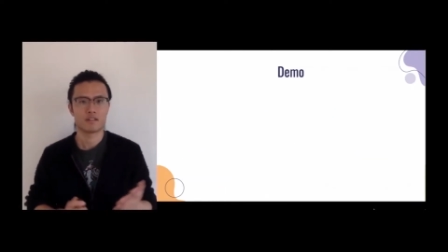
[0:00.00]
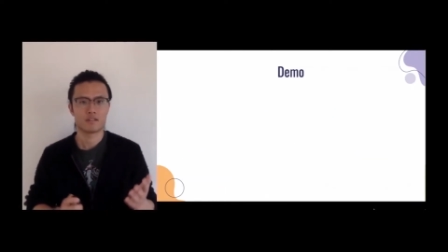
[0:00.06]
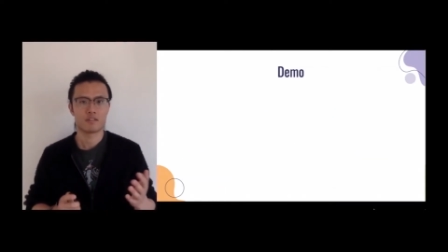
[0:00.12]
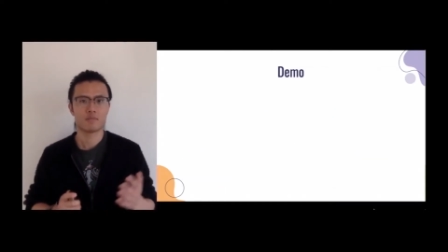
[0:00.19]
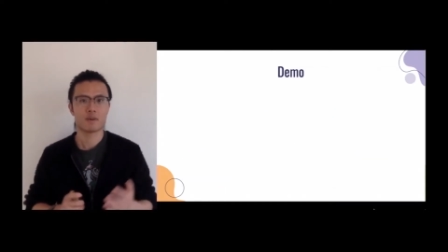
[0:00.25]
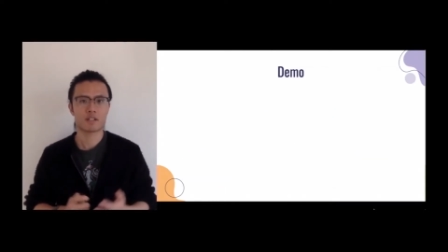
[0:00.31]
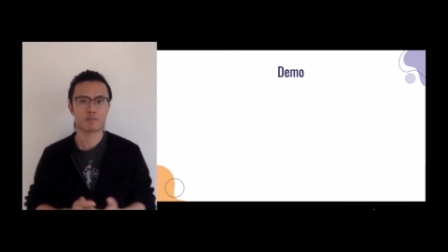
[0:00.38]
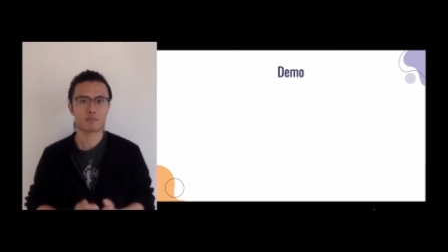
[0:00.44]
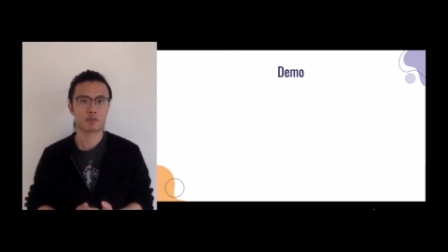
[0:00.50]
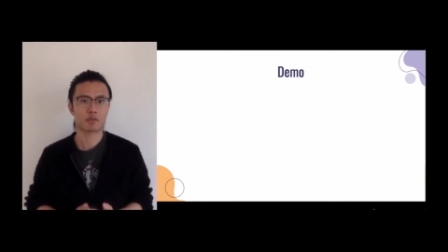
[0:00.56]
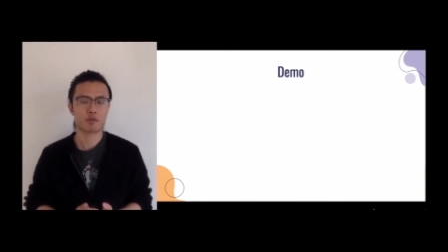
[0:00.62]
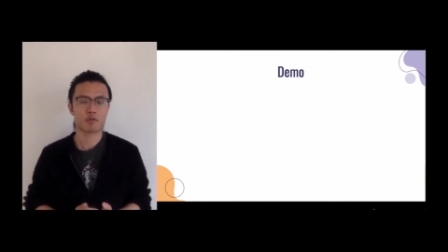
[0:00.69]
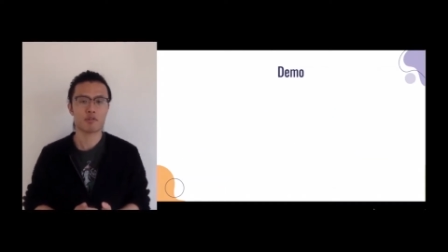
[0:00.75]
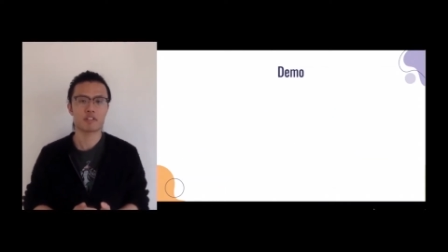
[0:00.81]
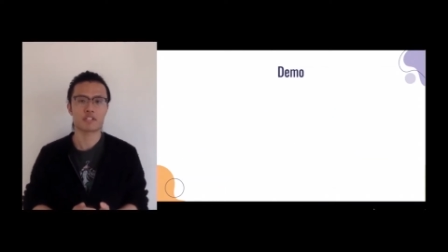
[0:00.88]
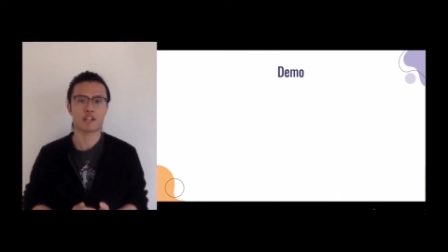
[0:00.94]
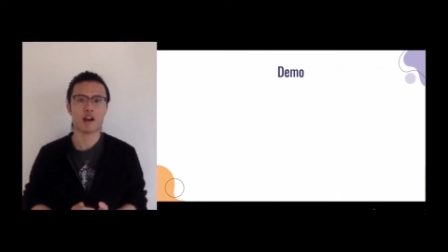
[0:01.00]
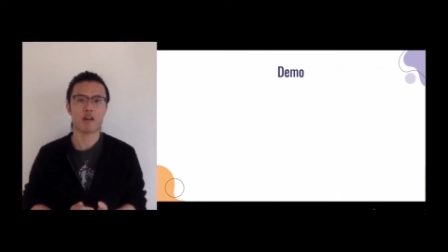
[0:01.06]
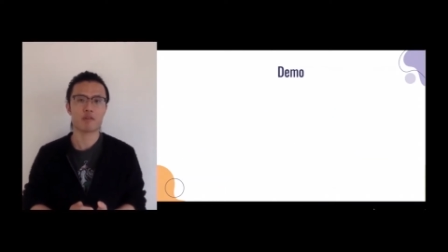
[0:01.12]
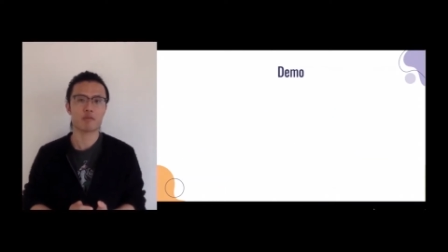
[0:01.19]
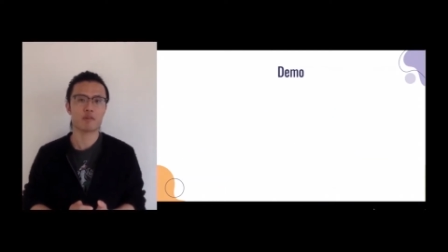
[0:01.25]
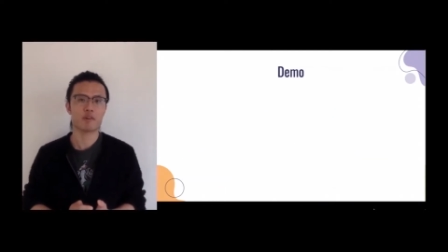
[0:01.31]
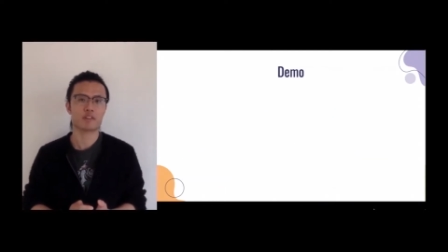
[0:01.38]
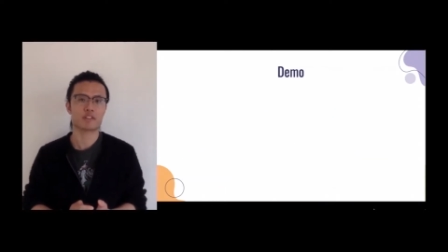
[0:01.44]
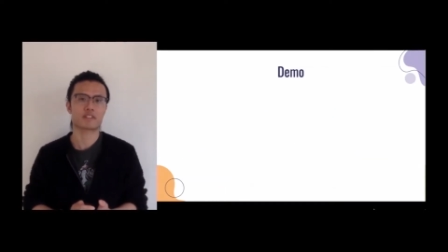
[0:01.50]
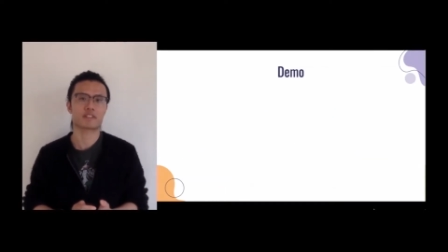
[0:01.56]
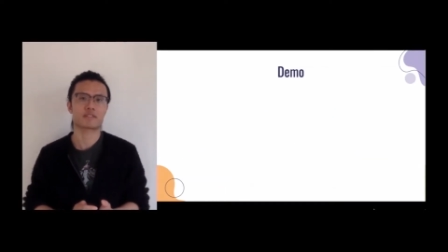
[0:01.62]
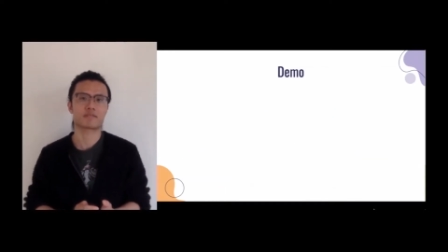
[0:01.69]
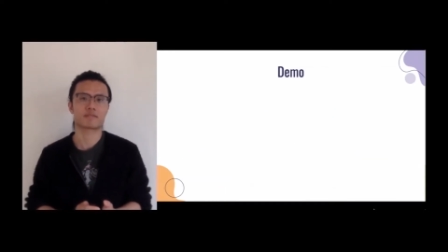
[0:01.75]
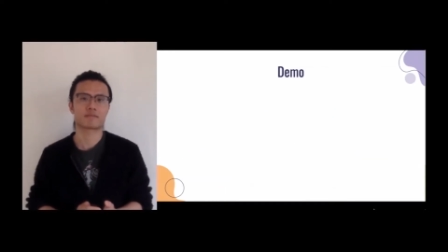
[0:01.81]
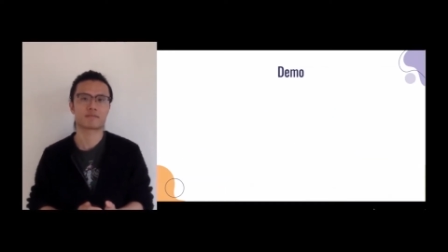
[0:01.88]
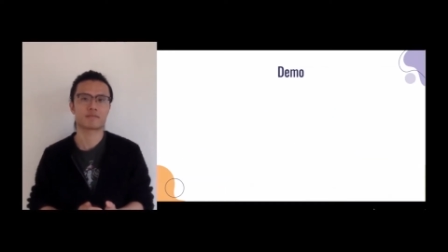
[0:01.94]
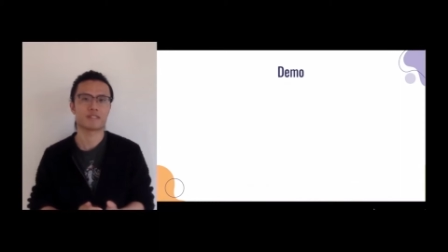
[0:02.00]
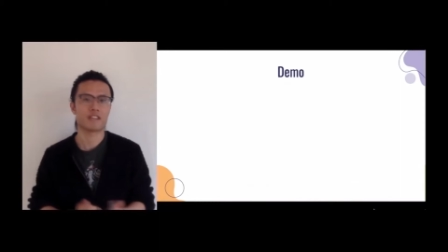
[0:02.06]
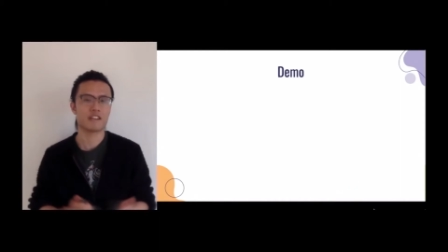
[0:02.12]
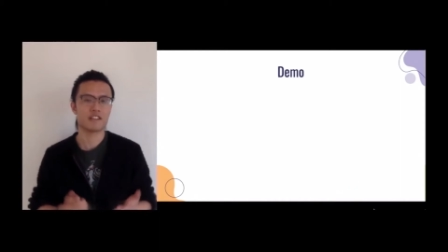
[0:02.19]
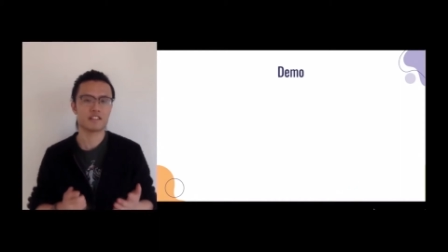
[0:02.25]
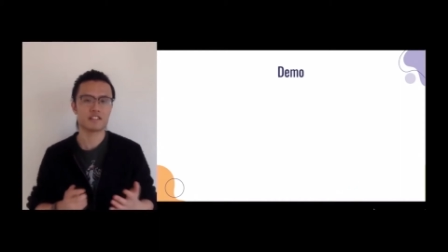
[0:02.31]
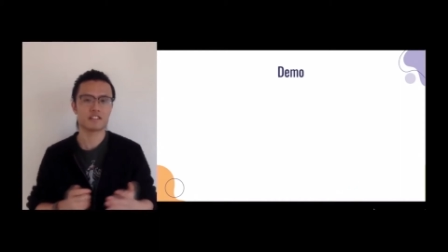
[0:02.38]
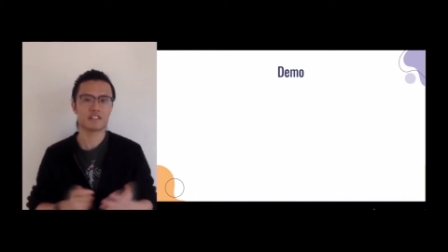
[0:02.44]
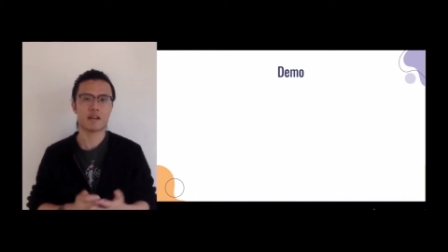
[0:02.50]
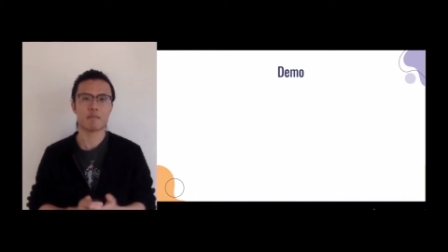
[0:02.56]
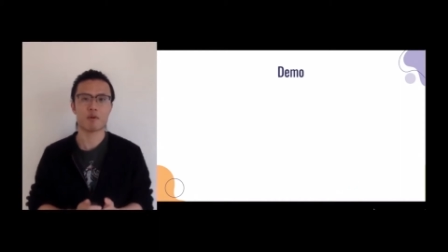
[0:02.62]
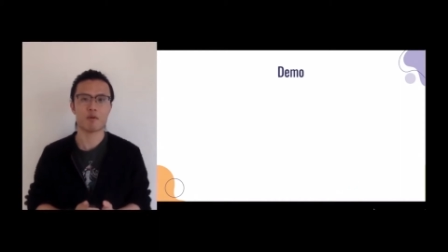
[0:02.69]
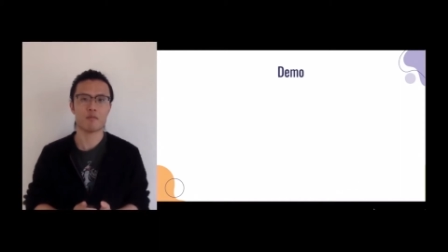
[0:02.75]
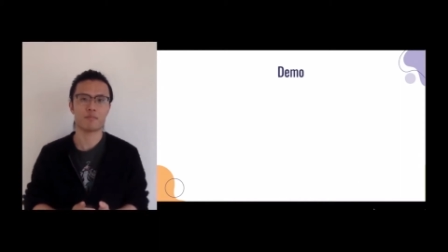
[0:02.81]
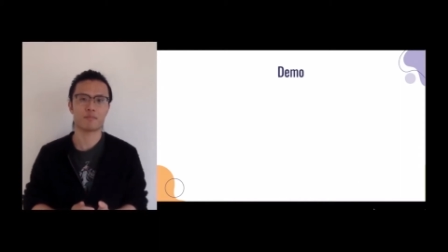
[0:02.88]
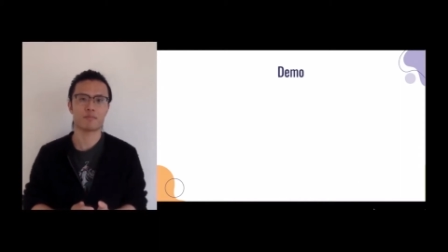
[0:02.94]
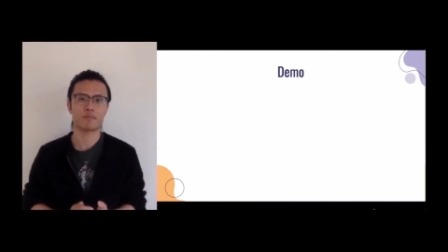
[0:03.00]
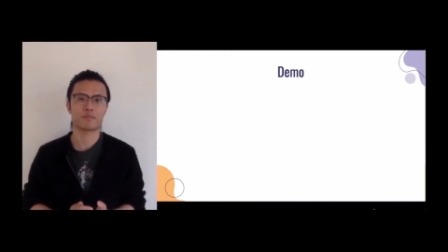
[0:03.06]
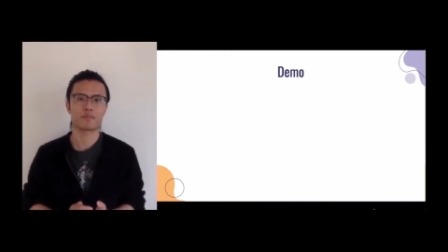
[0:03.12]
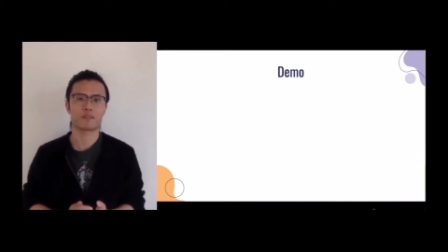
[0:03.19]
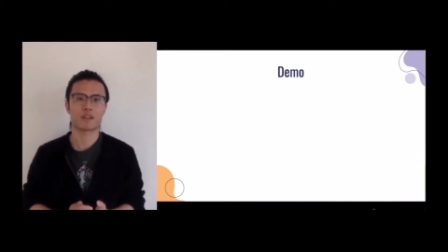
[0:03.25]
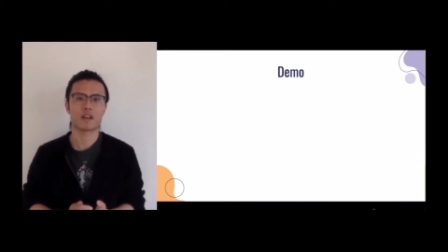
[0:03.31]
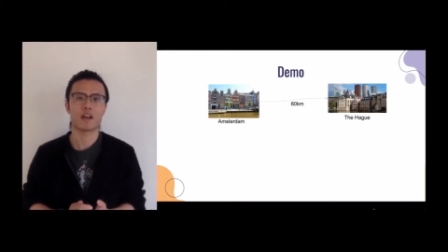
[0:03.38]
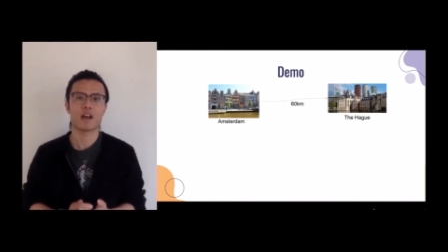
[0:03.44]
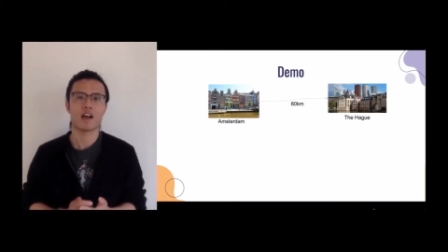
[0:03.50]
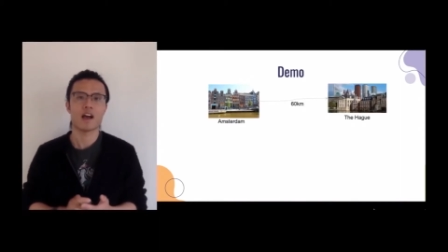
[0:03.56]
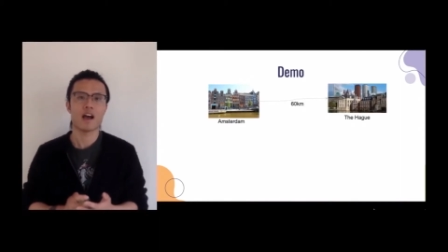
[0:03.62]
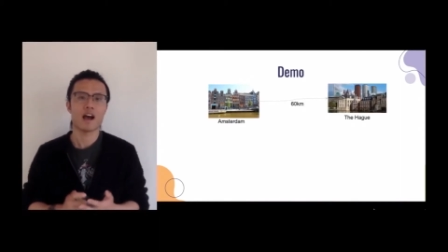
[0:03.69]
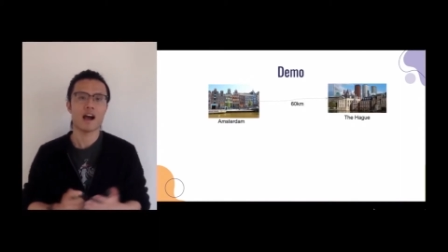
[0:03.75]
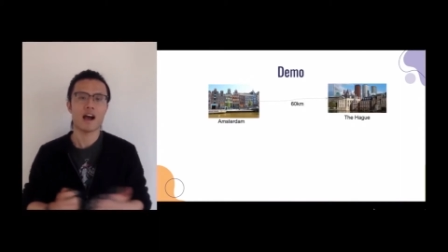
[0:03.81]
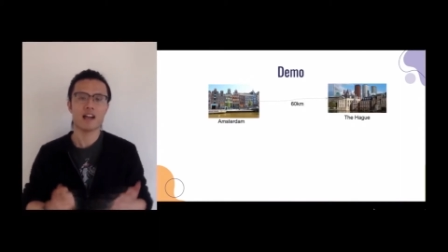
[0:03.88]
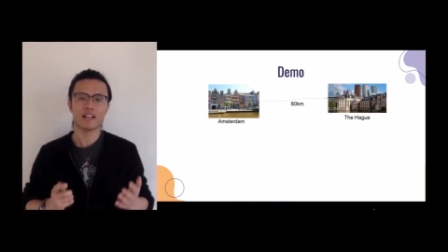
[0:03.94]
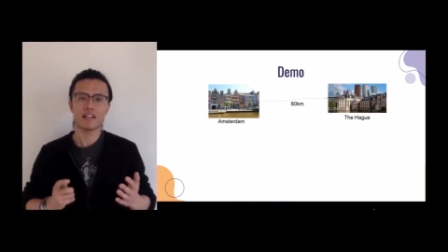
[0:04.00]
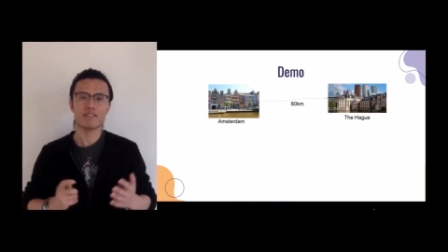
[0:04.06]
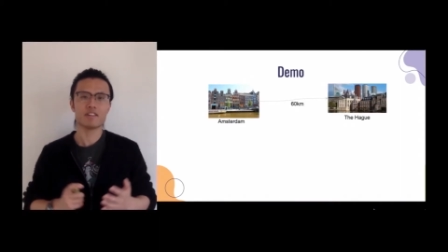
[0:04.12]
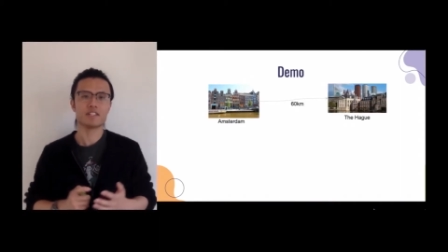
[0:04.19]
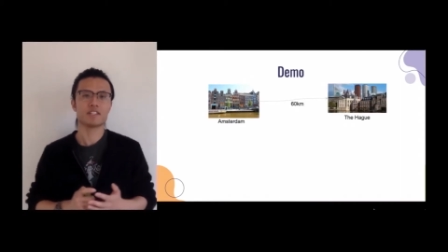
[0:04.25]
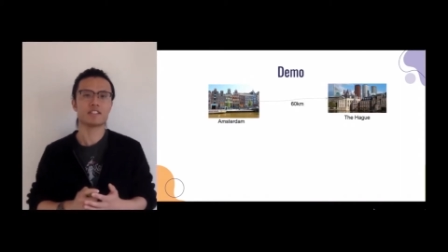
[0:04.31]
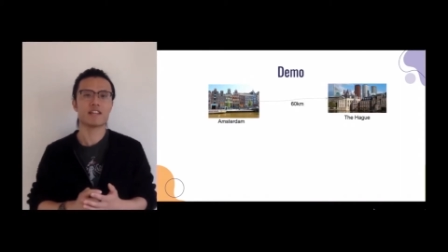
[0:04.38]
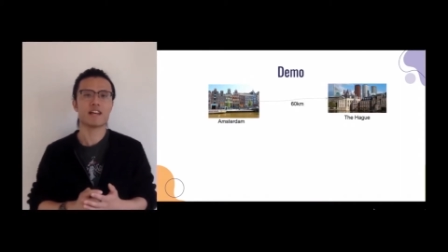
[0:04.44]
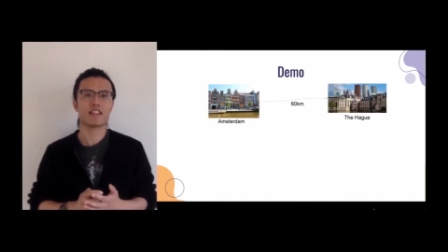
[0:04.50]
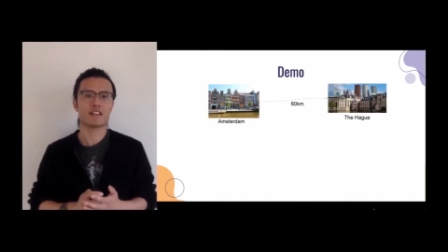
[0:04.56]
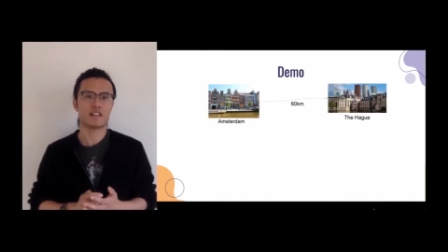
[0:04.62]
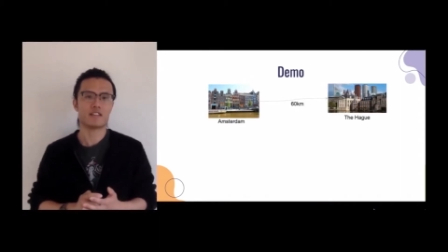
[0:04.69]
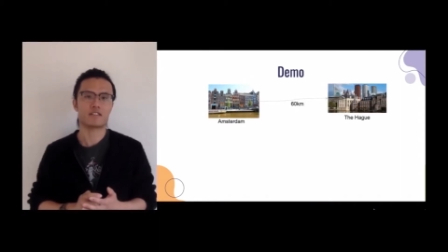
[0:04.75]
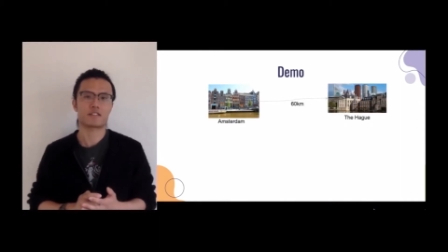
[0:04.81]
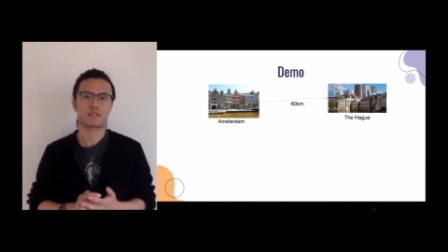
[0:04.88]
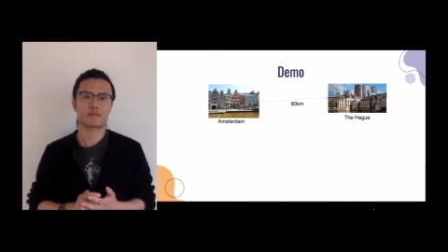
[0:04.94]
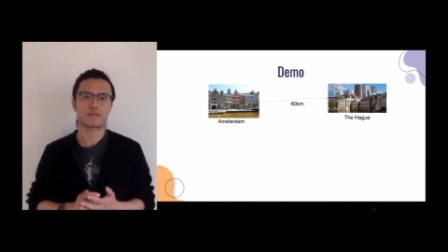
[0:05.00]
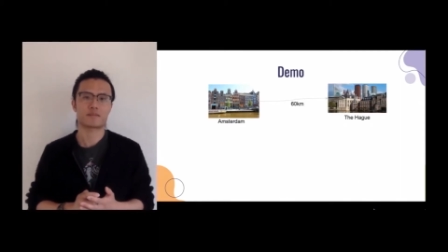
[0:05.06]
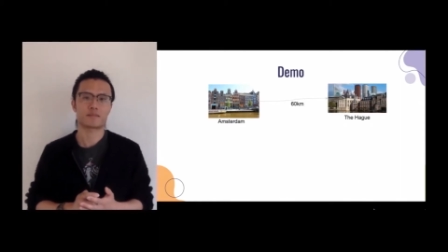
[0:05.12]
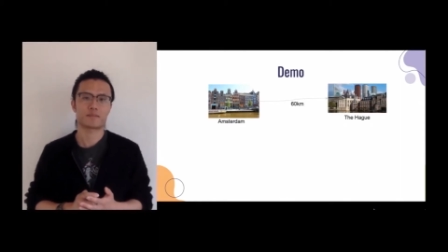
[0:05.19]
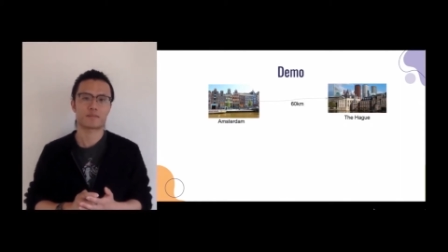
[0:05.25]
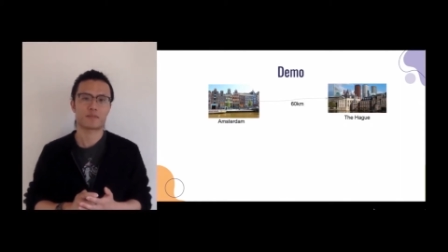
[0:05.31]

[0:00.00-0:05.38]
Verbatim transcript: You must be curious how it works. Here's the demo. I live in the Netherlands.